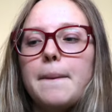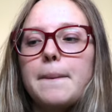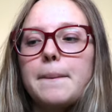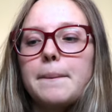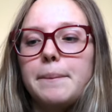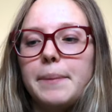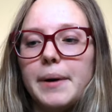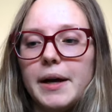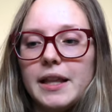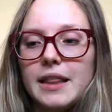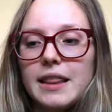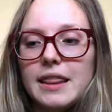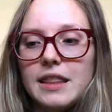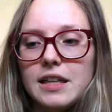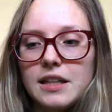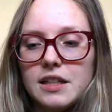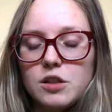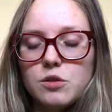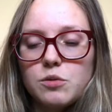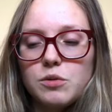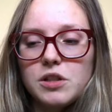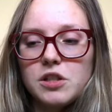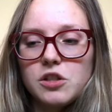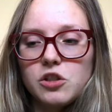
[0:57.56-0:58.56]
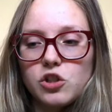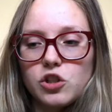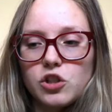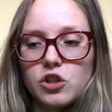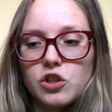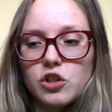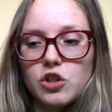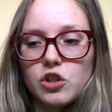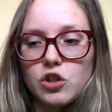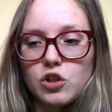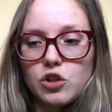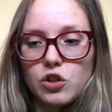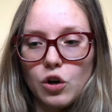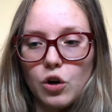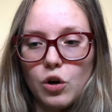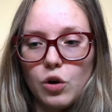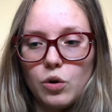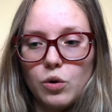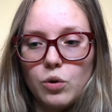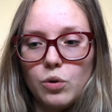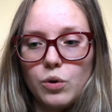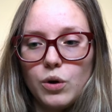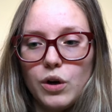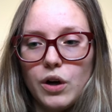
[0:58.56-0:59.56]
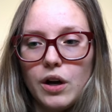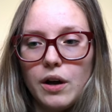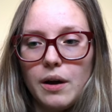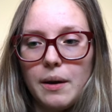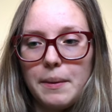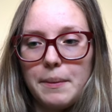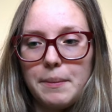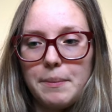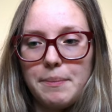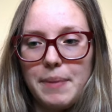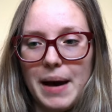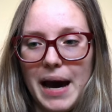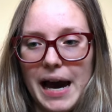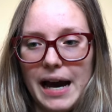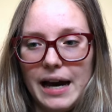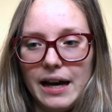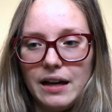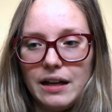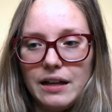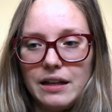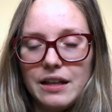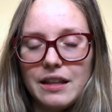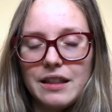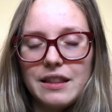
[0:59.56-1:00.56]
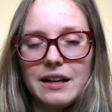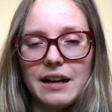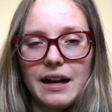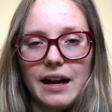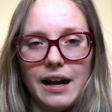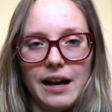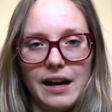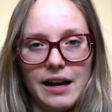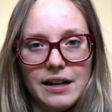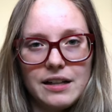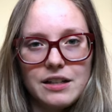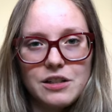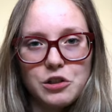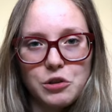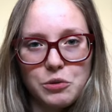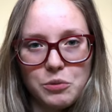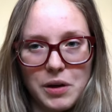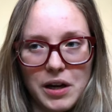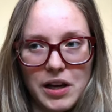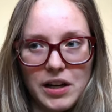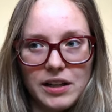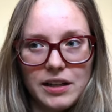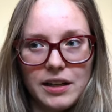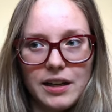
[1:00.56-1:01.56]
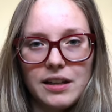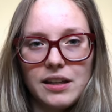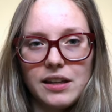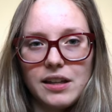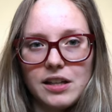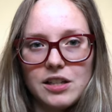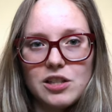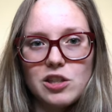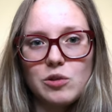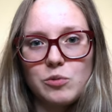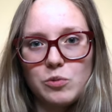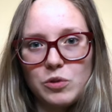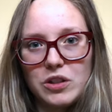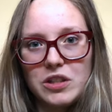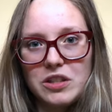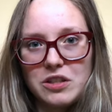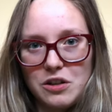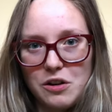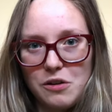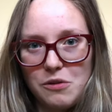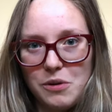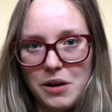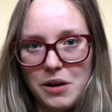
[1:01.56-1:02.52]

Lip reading: but this one is just so bad that I had to rate it, and it gets a 1-star